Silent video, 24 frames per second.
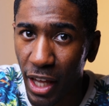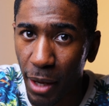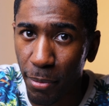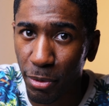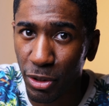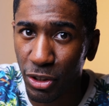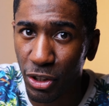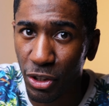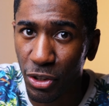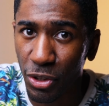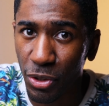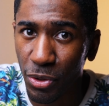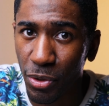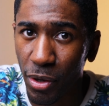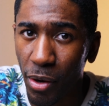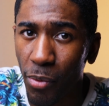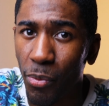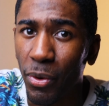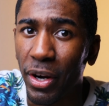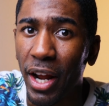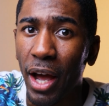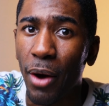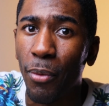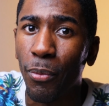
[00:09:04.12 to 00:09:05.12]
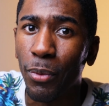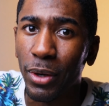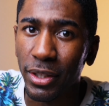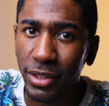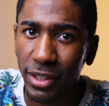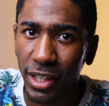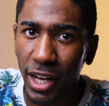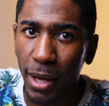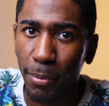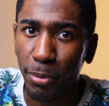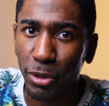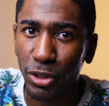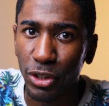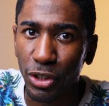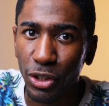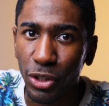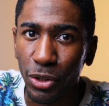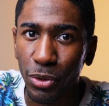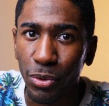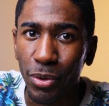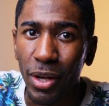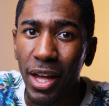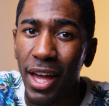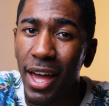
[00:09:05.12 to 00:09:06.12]
able to do and what I wasn't able to
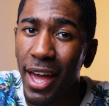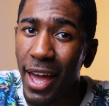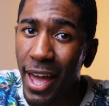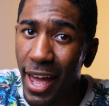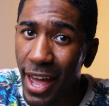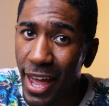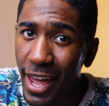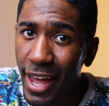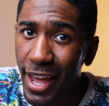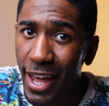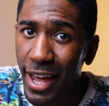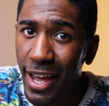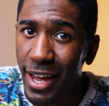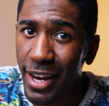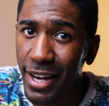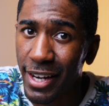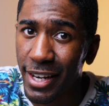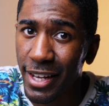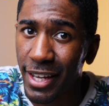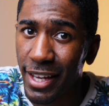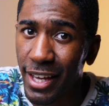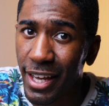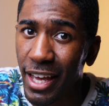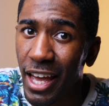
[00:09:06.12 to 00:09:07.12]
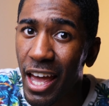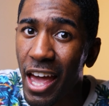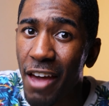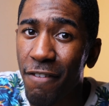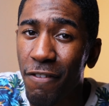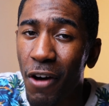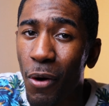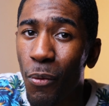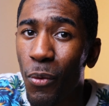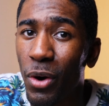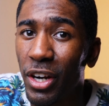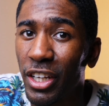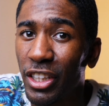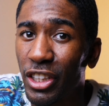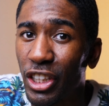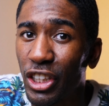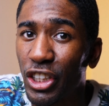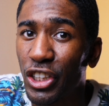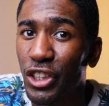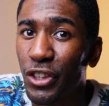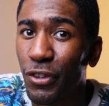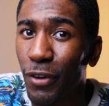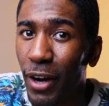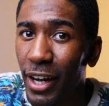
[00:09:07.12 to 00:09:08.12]
do, and if I wanted to
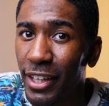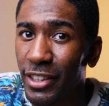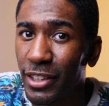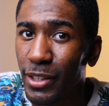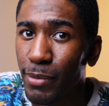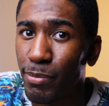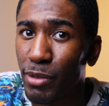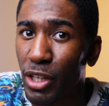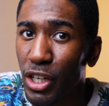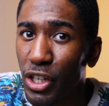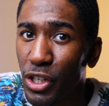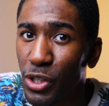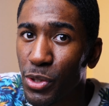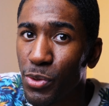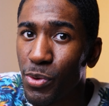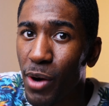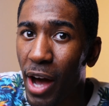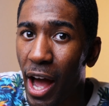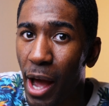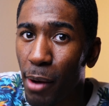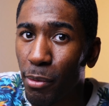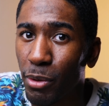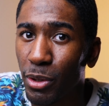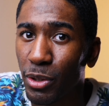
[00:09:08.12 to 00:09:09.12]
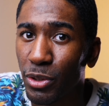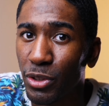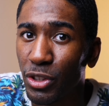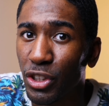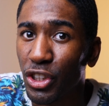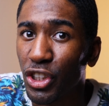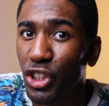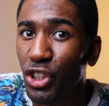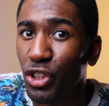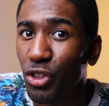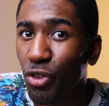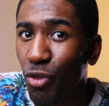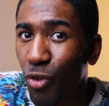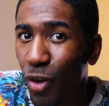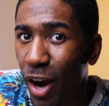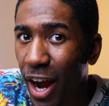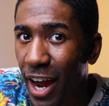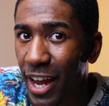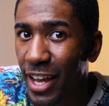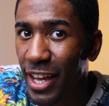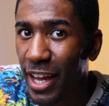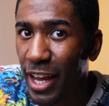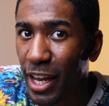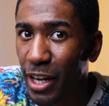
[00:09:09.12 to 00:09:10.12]
try something new, I will
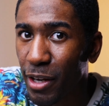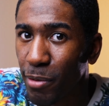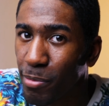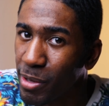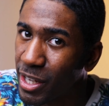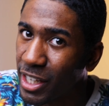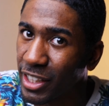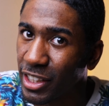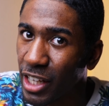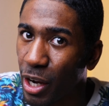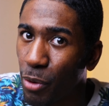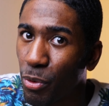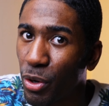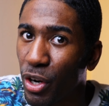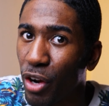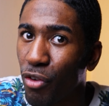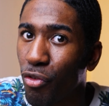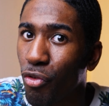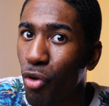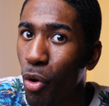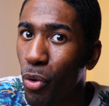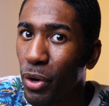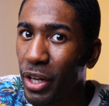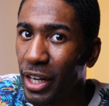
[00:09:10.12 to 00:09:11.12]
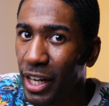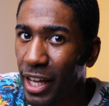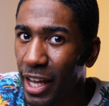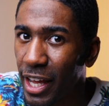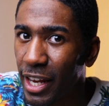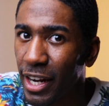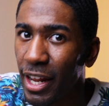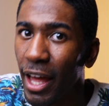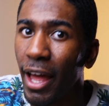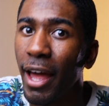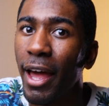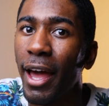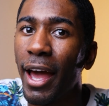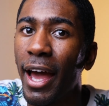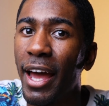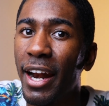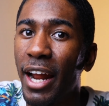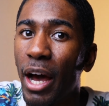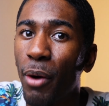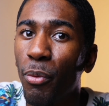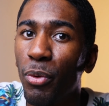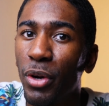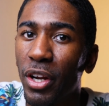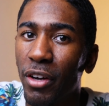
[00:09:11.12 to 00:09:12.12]
try it because I would have wrote it in, and
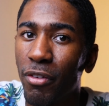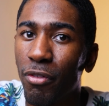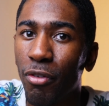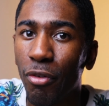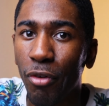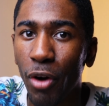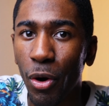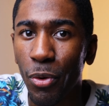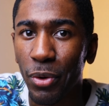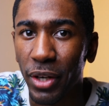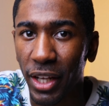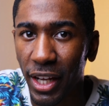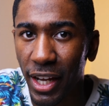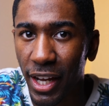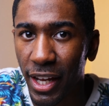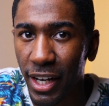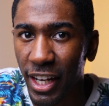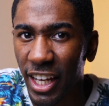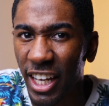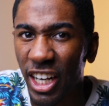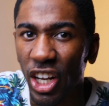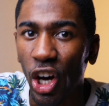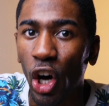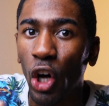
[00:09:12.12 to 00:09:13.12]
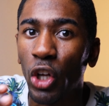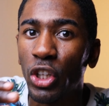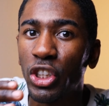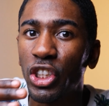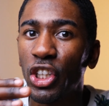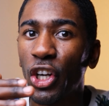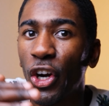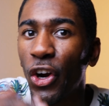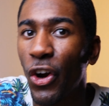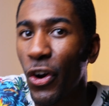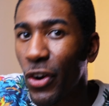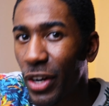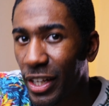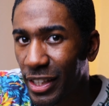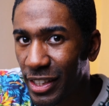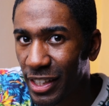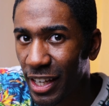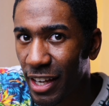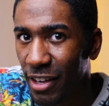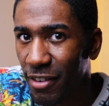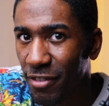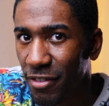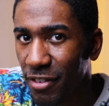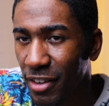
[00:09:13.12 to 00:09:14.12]
I would have wrote in an
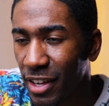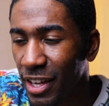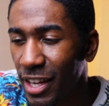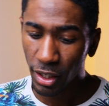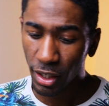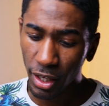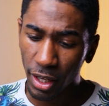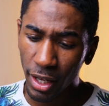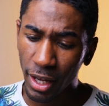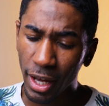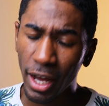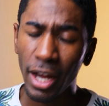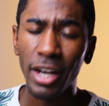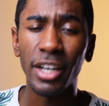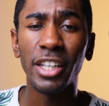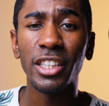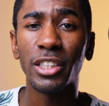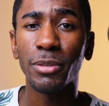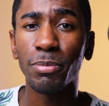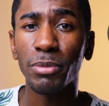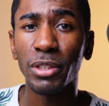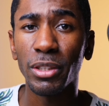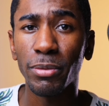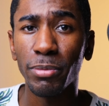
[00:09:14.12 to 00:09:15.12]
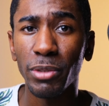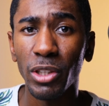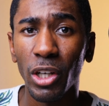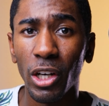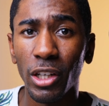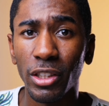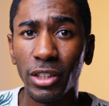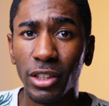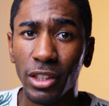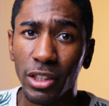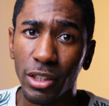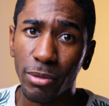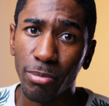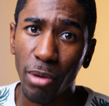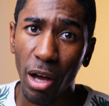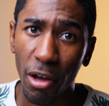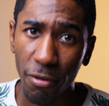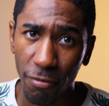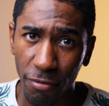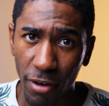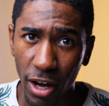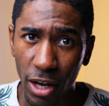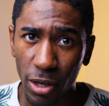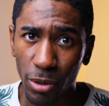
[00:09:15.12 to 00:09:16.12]
alternative. And this brings me on to my
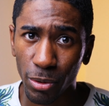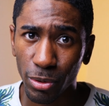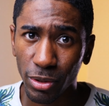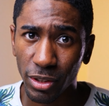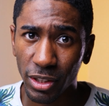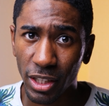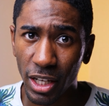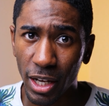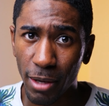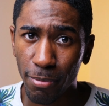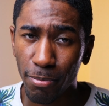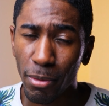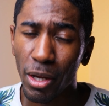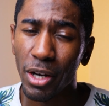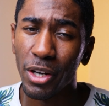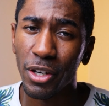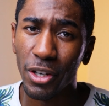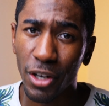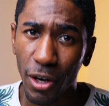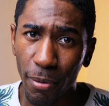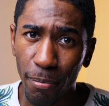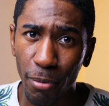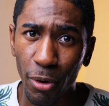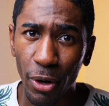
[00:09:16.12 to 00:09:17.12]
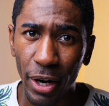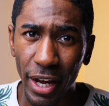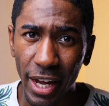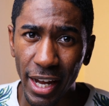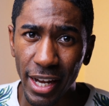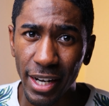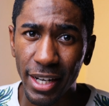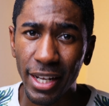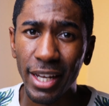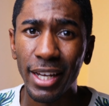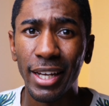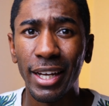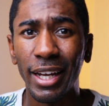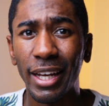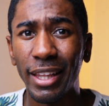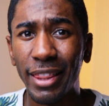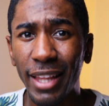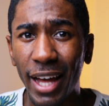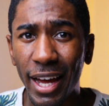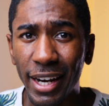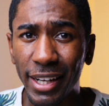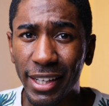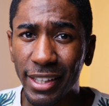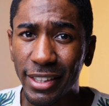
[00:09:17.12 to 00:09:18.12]
final step, number 8, and
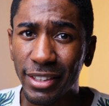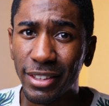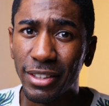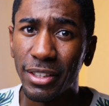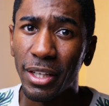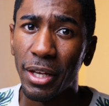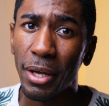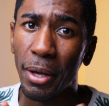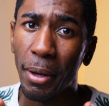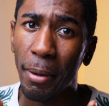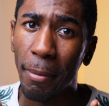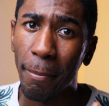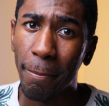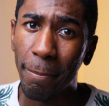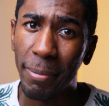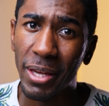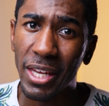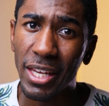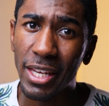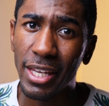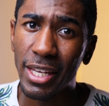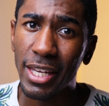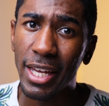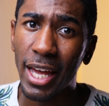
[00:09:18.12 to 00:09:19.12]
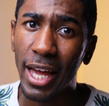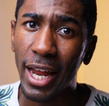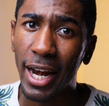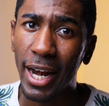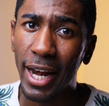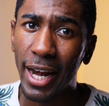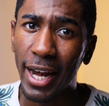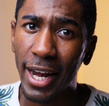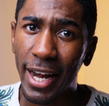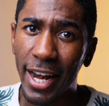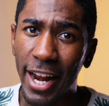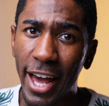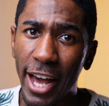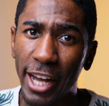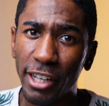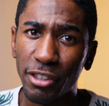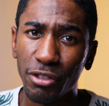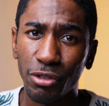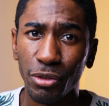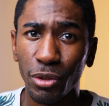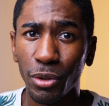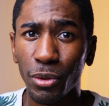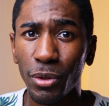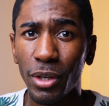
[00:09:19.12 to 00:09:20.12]
that is be
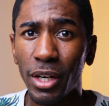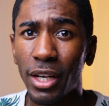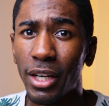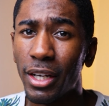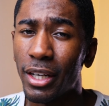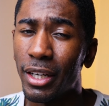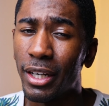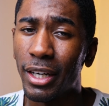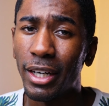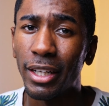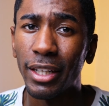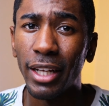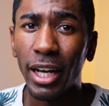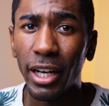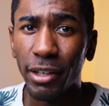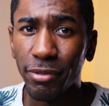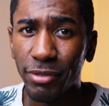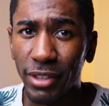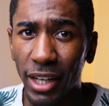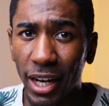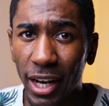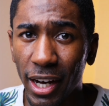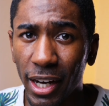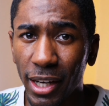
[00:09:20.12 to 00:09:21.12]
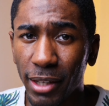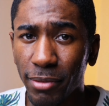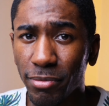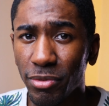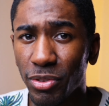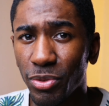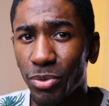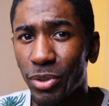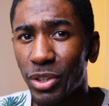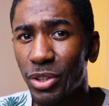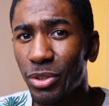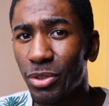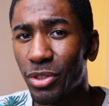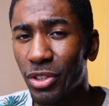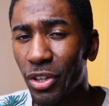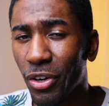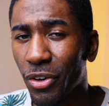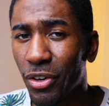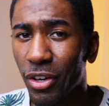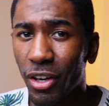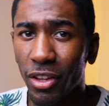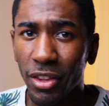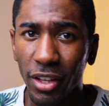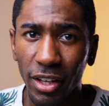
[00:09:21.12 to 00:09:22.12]
natural. A lot of times when you
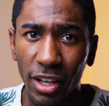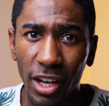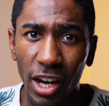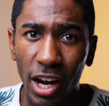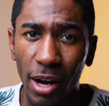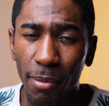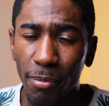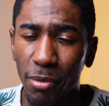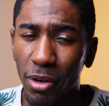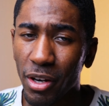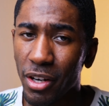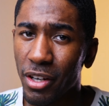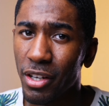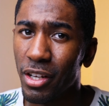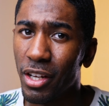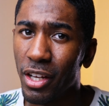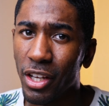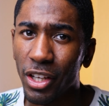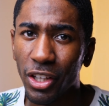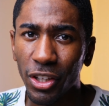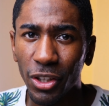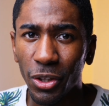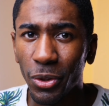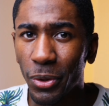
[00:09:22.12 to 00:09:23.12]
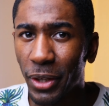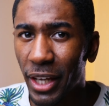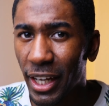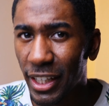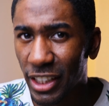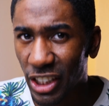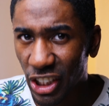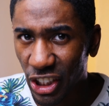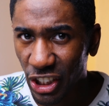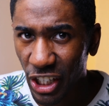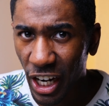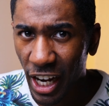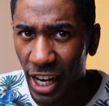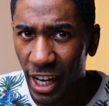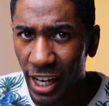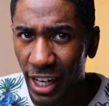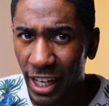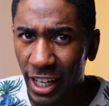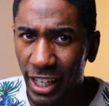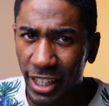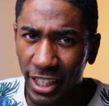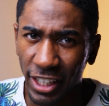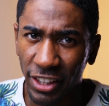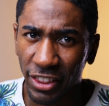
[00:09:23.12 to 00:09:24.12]
turn on the camera, you get
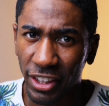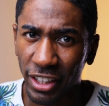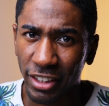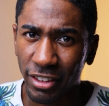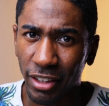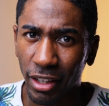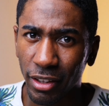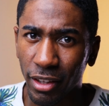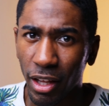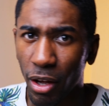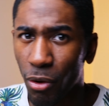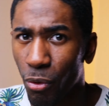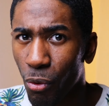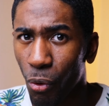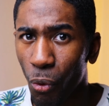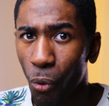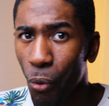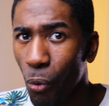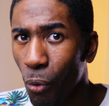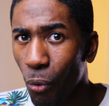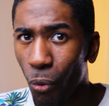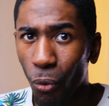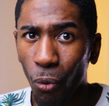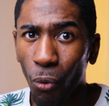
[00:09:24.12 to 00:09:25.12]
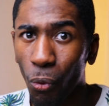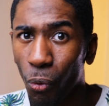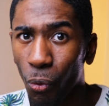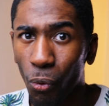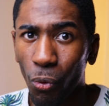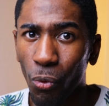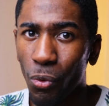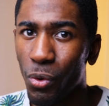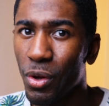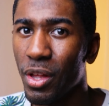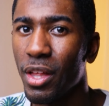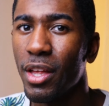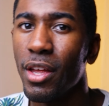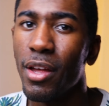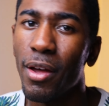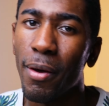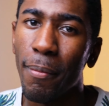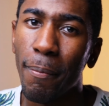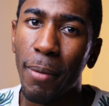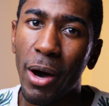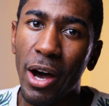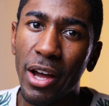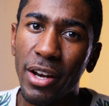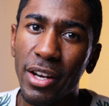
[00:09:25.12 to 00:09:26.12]
shy and things like that. Woo!
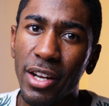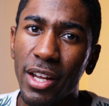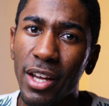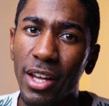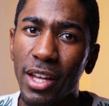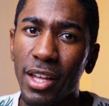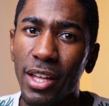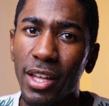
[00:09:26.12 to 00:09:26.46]
But